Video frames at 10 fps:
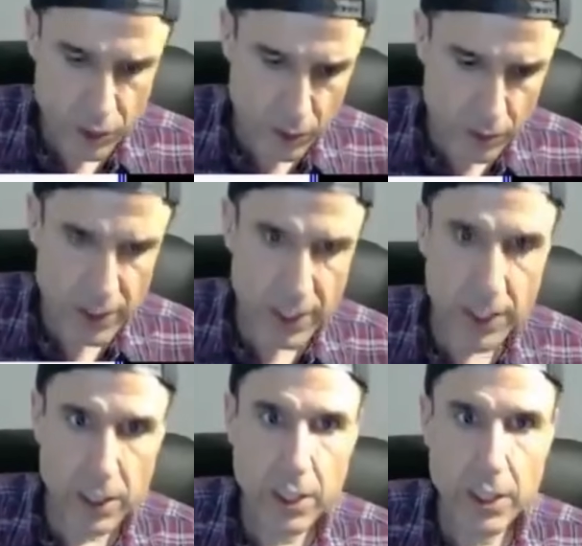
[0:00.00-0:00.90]
Control
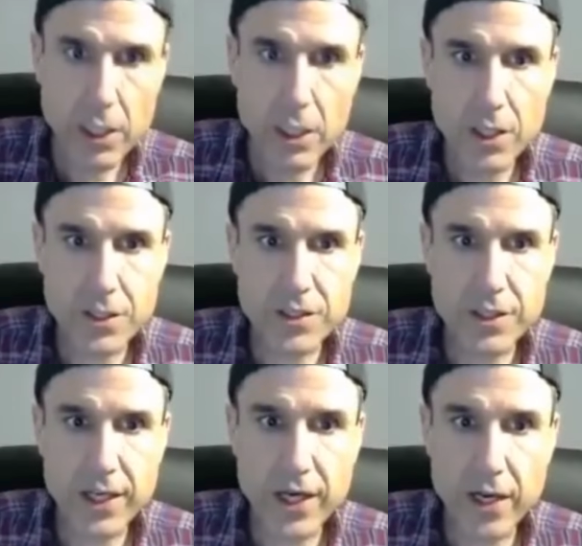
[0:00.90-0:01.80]
D.
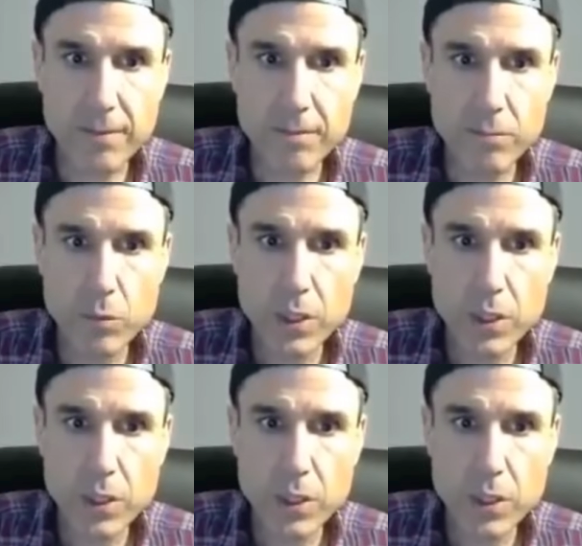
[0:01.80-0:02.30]
Here's the